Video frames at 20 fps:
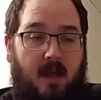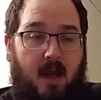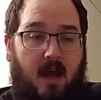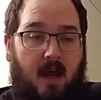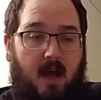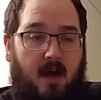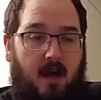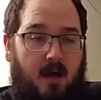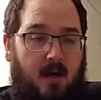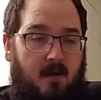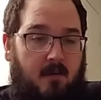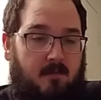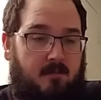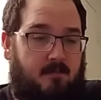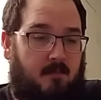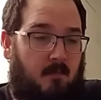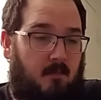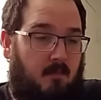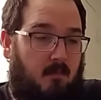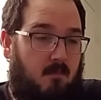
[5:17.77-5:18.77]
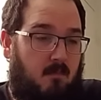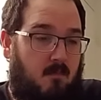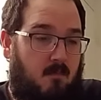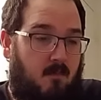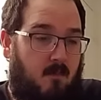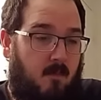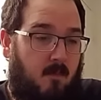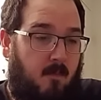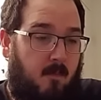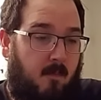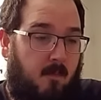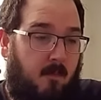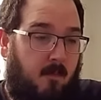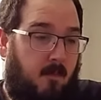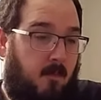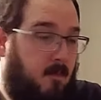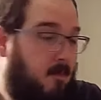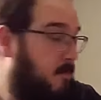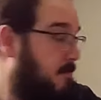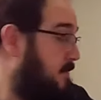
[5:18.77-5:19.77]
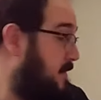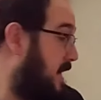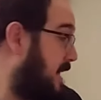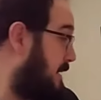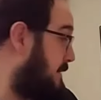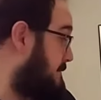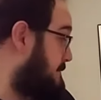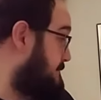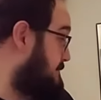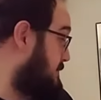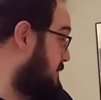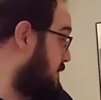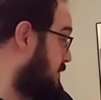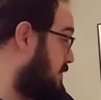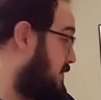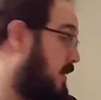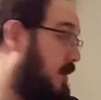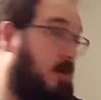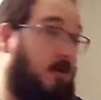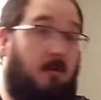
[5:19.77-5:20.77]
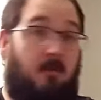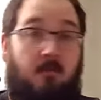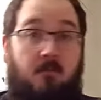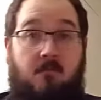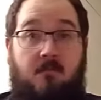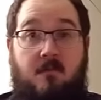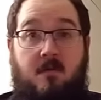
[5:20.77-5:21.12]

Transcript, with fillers: Yeah, so